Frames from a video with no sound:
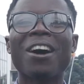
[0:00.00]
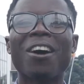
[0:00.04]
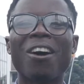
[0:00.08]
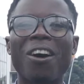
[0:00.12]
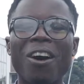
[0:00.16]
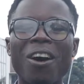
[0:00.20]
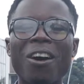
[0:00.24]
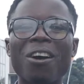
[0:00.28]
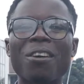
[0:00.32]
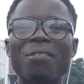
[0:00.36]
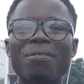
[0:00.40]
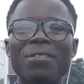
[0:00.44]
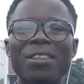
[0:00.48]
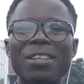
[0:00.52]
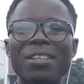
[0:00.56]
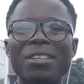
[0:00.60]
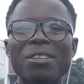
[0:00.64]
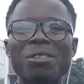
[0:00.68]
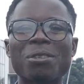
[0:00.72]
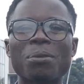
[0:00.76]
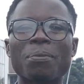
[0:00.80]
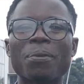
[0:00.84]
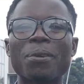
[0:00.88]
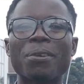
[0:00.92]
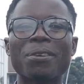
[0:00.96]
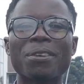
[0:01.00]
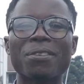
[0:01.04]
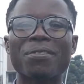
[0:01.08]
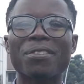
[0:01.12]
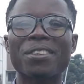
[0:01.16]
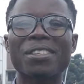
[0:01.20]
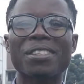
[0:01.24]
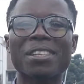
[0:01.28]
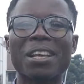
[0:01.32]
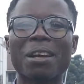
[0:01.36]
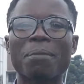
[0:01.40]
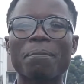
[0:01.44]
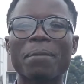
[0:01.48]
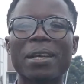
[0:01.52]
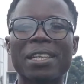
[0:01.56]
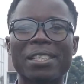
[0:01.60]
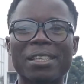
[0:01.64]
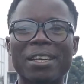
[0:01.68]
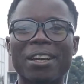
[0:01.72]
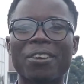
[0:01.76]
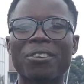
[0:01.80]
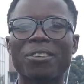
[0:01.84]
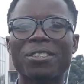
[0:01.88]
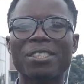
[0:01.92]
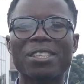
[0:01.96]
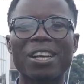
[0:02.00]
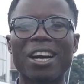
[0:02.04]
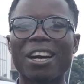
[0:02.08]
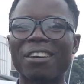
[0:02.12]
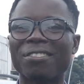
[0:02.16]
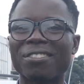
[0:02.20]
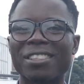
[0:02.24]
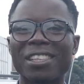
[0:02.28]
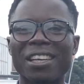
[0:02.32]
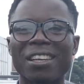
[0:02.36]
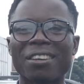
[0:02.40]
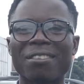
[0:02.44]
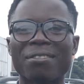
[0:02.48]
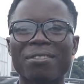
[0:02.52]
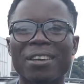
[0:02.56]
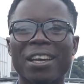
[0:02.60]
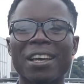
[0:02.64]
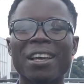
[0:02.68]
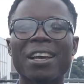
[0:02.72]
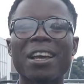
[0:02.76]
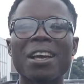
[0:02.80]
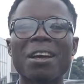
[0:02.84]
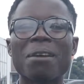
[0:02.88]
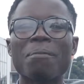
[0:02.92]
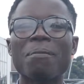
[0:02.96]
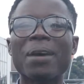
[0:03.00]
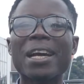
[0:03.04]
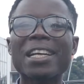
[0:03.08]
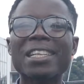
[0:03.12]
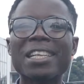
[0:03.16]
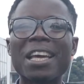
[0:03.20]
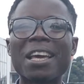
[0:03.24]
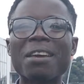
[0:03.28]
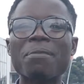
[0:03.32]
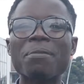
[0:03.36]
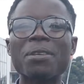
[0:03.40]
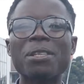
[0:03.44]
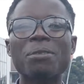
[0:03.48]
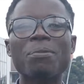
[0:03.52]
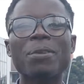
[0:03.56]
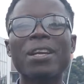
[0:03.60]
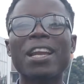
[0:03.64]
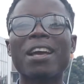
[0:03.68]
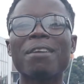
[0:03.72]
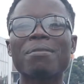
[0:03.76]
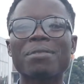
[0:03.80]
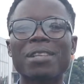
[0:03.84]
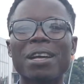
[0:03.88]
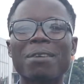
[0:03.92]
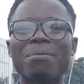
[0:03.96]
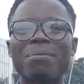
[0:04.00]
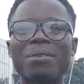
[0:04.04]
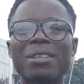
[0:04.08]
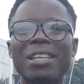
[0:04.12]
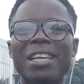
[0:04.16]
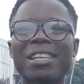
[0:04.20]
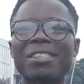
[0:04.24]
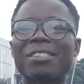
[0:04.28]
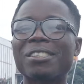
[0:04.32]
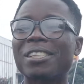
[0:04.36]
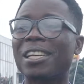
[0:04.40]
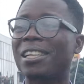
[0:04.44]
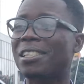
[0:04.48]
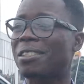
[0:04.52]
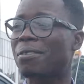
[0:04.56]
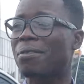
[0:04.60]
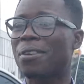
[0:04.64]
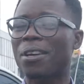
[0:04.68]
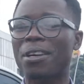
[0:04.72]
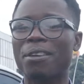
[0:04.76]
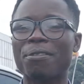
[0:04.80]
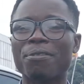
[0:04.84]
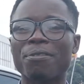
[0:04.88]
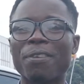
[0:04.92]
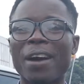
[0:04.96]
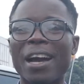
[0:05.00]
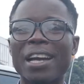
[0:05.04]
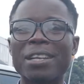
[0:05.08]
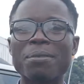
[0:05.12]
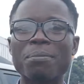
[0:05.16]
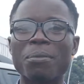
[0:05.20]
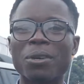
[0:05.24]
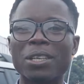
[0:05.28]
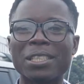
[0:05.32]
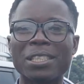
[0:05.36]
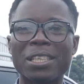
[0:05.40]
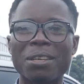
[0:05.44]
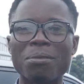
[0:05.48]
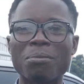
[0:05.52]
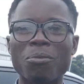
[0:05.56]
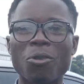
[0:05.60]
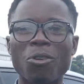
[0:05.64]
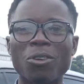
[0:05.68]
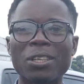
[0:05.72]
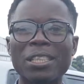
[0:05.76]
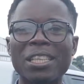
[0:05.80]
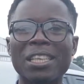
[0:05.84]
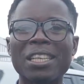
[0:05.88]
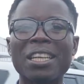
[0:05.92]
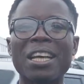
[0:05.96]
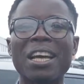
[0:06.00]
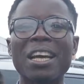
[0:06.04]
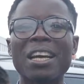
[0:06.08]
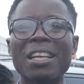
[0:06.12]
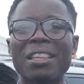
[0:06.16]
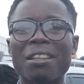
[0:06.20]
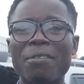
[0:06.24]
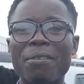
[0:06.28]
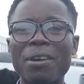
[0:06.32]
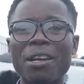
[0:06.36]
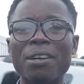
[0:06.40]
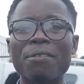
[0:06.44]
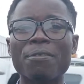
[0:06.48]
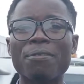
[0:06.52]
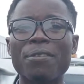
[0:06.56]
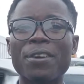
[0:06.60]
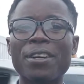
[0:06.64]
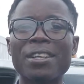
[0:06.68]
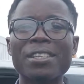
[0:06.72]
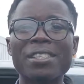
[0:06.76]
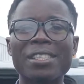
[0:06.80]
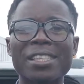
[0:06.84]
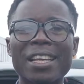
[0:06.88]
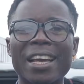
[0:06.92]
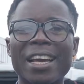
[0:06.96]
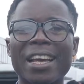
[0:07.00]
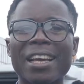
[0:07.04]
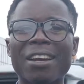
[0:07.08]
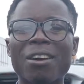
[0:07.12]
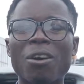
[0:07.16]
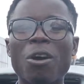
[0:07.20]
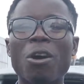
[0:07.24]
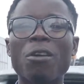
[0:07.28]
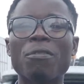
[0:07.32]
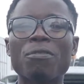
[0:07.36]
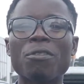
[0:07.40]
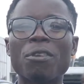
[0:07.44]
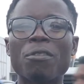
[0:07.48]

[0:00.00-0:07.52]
of the Newspaper Review segment here on Top TV. My name is William Sabule. Today is a very fine Monday morning, the very first day of